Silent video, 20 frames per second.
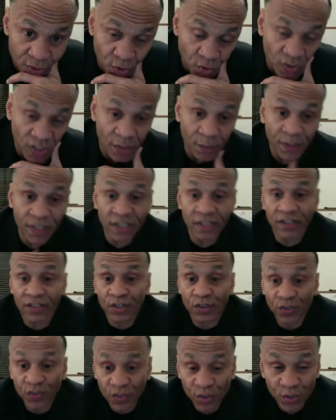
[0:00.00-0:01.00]
so let me.
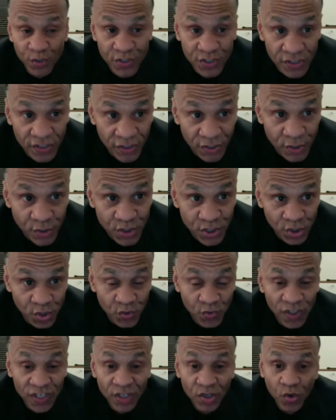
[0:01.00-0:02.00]
Here's a
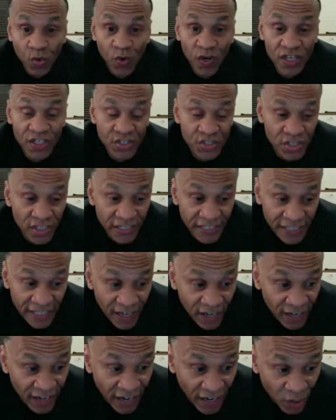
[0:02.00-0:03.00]
great question, and
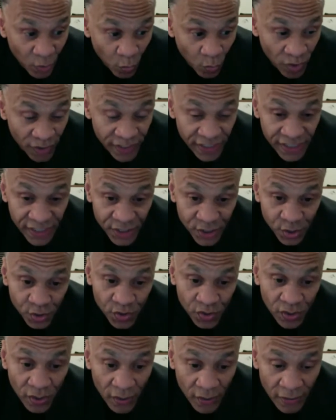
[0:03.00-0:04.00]
I want to
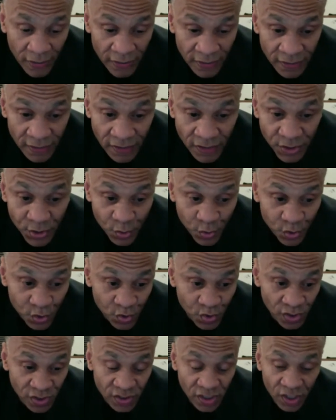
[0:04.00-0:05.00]
hear. So
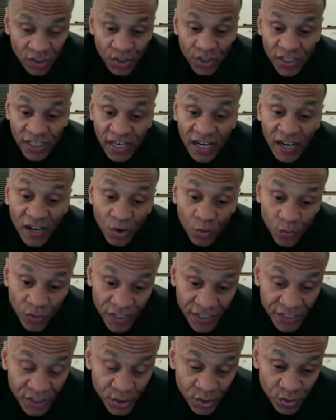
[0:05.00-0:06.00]
you're a younger guy. I
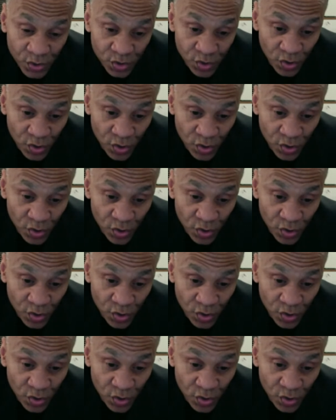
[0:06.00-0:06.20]
want to hear